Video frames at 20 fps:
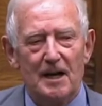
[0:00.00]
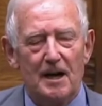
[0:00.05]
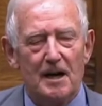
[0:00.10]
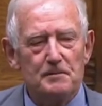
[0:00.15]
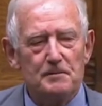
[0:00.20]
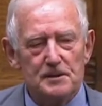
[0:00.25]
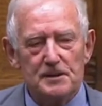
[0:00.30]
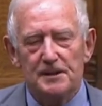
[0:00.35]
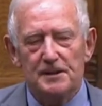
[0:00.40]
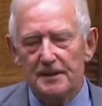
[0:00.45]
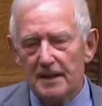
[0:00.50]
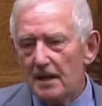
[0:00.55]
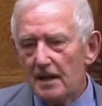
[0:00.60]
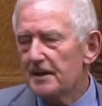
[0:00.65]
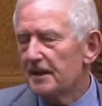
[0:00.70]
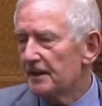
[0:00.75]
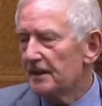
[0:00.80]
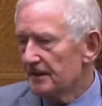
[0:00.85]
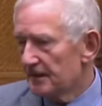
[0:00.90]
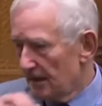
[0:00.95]
I was
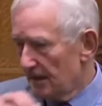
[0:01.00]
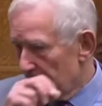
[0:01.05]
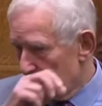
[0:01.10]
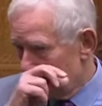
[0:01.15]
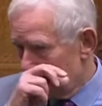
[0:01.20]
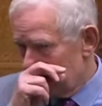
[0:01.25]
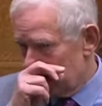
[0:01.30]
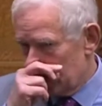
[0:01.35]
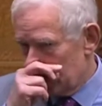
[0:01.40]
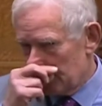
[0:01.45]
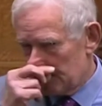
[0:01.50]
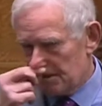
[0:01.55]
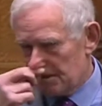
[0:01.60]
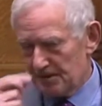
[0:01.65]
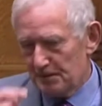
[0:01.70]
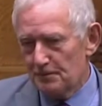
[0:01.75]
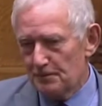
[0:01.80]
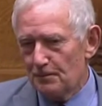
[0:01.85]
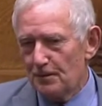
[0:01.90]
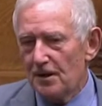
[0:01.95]
lucky enough
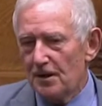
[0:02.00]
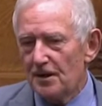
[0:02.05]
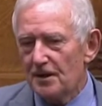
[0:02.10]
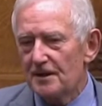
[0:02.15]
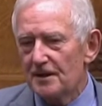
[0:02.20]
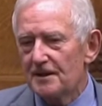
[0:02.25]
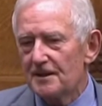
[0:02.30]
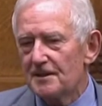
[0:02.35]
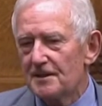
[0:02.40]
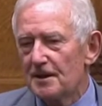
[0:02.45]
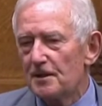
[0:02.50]
to work